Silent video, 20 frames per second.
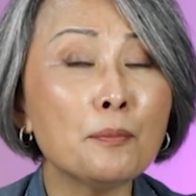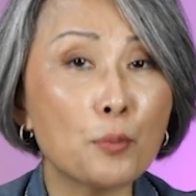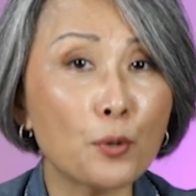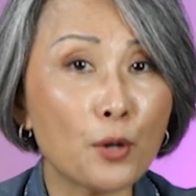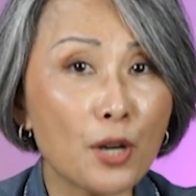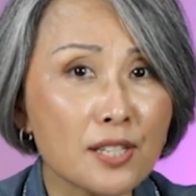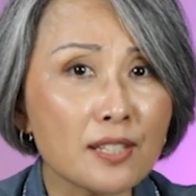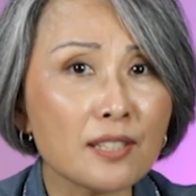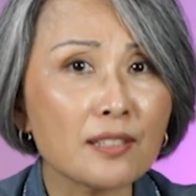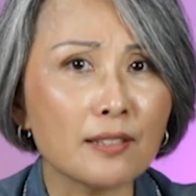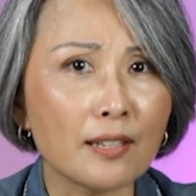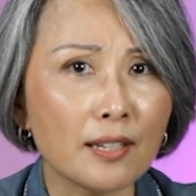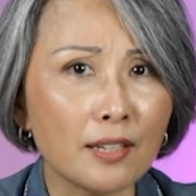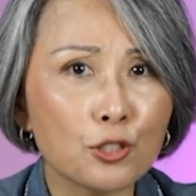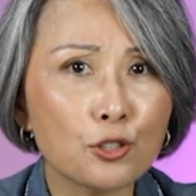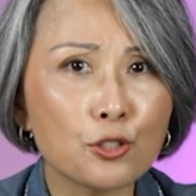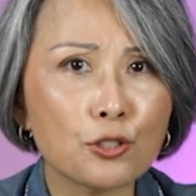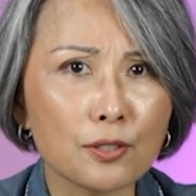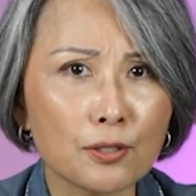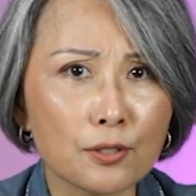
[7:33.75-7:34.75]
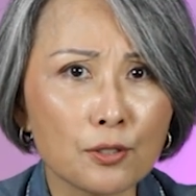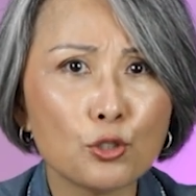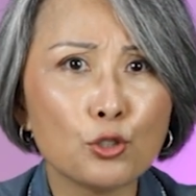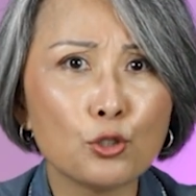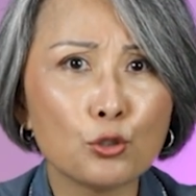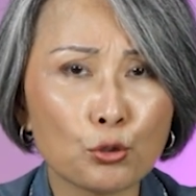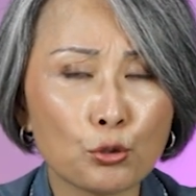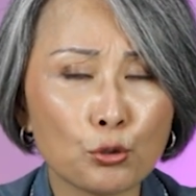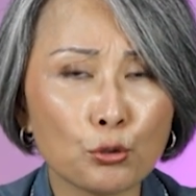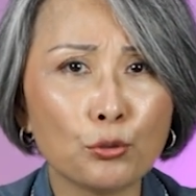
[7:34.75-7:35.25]
presentations,
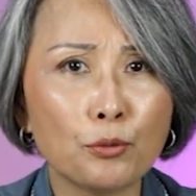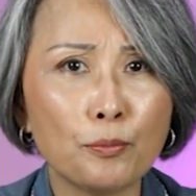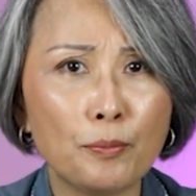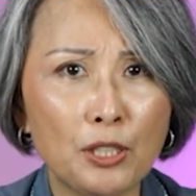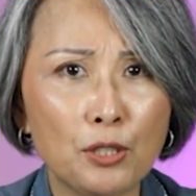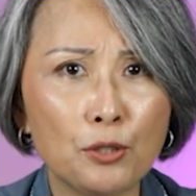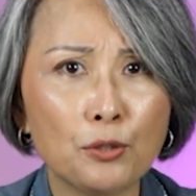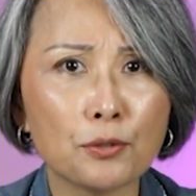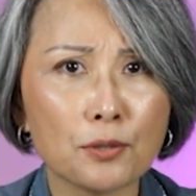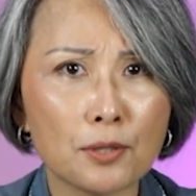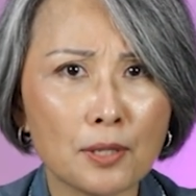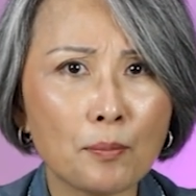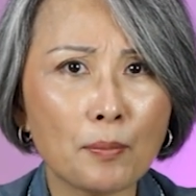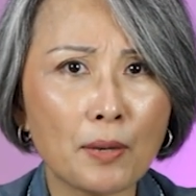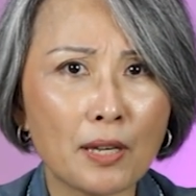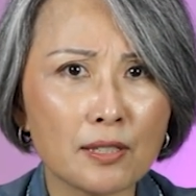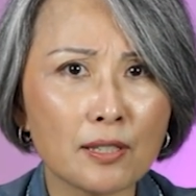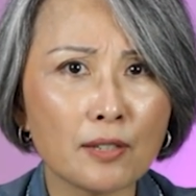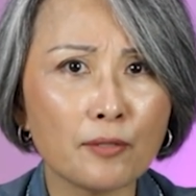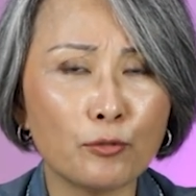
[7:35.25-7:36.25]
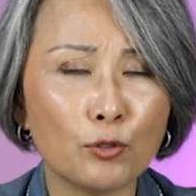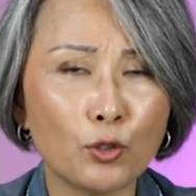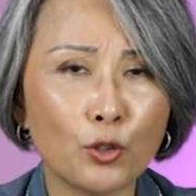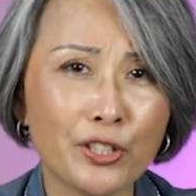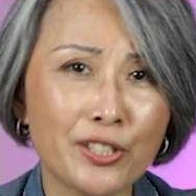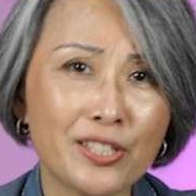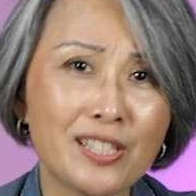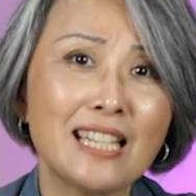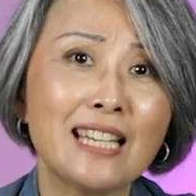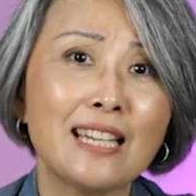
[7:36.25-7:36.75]
you should be using passive
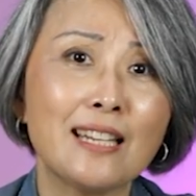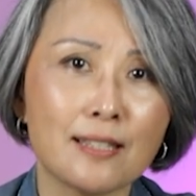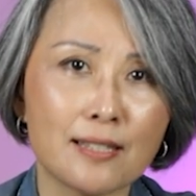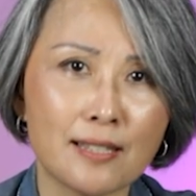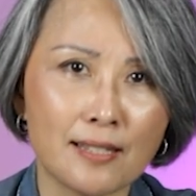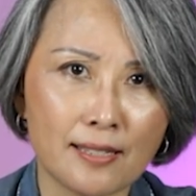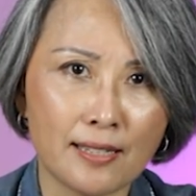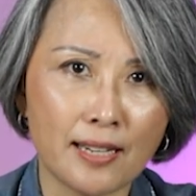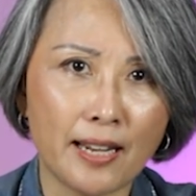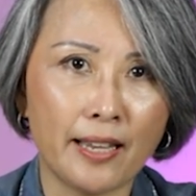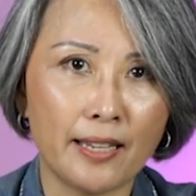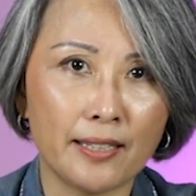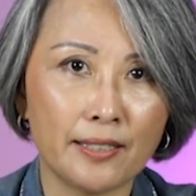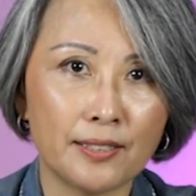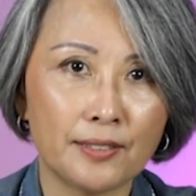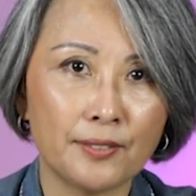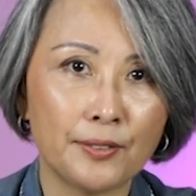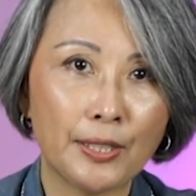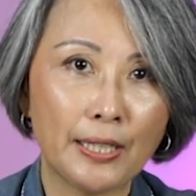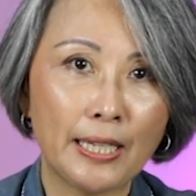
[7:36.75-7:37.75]
voice instead.